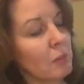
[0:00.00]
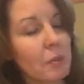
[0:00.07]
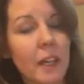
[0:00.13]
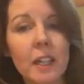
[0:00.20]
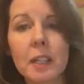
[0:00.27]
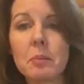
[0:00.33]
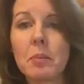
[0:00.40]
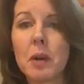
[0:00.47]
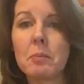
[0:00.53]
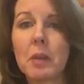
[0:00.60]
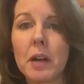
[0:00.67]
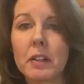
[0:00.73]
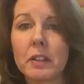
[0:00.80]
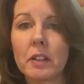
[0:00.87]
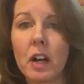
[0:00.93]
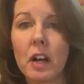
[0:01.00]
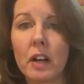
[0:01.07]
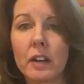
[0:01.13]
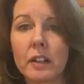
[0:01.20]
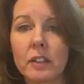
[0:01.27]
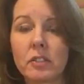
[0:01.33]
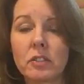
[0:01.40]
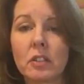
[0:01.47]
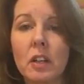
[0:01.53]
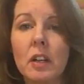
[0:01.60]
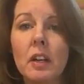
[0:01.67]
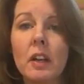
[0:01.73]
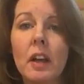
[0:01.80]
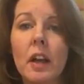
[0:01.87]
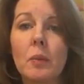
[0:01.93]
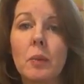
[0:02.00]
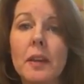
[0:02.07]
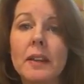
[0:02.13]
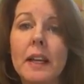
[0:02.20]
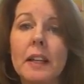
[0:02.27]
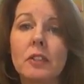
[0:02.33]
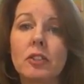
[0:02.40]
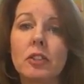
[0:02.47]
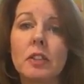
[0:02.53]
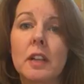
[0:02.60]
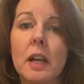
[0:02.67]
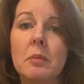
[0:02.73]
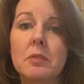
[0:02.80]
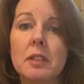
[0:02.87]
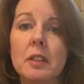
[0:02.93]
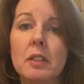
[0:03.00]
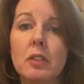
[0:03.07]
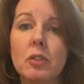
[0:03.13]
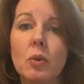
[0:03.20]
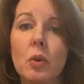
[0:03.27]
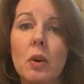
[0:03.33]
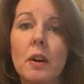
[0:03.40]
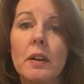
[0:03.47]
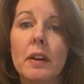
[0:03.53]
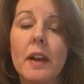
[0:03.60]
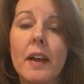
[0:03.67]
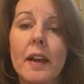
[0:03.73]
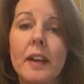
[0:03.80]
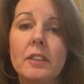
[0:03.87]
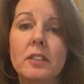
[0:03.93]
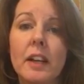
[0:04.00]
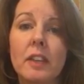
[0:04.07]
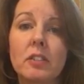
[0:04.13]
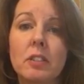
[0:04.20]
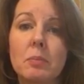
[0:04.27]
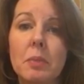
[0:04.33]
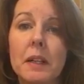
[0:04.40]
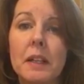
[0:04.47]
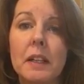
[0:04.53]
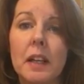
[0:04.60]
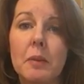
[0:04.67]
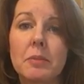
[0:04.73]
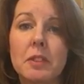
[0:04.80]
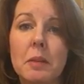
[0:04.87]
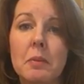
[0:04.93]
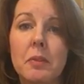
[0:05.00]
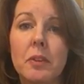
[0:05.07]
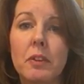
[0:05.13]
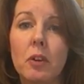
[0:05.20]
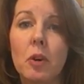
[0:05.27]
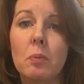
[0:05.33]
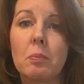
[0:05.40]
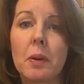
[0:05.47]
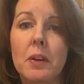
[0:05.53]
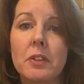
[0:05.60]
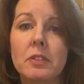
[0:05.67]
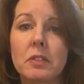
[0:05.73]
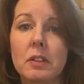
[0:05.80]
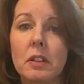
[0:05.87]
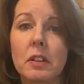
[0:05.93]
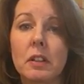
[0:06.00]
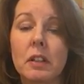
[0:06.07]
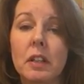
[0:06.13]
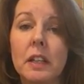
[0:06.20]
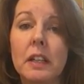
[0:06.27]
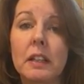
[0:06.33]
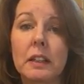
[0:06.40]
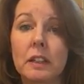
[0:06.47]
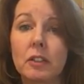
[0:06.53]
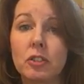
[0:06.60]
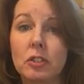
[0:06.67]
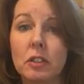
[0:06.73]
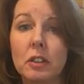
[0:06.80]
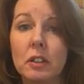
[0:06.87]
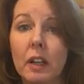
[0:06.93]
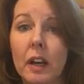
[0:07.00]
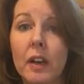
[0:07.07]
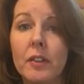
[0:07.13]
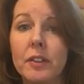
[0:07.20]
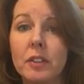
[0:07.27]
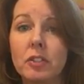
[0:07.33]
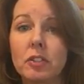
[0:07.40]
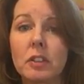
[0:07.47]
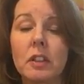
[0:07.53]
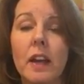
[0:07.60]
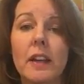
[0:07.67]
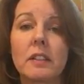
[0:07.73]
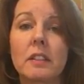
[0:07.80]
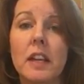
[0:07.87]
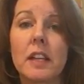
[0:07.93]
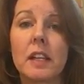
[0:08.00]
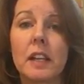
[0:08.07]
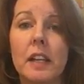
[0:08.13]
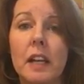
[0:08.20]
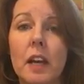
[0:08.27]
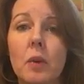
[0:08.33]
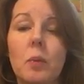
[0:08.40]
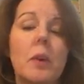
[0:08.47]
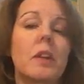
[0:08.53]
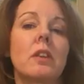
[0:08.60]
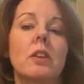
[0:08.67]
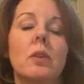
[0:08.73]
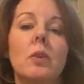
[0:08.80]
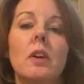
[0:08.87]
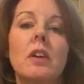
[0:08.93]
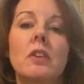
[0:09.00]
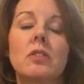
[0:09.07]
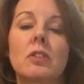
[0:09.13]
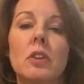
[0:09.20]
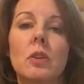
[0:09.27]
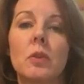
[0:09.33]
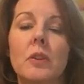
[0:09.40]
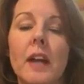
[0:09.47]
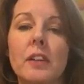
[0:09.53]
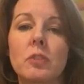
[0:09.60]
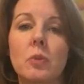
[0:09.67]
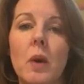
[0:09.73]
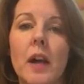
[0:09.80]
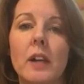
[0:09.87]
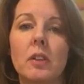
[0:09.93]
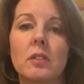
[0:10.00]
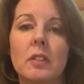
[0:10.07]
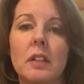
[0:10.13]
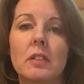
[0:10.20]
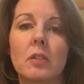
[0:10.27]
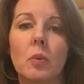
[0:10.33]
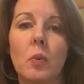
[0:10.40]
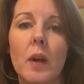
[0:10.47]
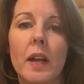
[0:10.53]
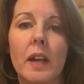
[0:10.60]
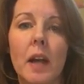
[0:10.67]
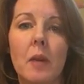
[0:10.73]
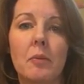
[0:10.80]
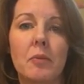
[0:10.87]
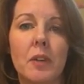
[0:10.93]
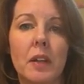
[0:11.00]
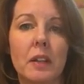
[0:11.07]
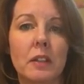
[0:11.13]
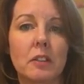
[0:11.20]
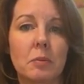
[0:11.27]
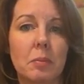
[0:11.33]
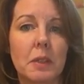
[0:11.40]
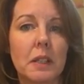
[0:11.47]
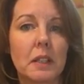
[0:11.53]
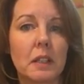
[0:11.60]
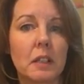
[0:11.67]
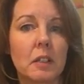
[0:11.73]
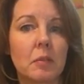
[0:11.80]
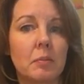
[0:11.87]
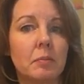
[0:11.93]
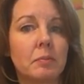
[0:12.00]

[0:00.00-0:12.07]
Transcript: getting bombarded the hardest. And when that chi comes in the door, it's actually picking up some of your own personal healing chi, healthy chi, and taking it out with you. So that's why you tend to wake up feeling depleted.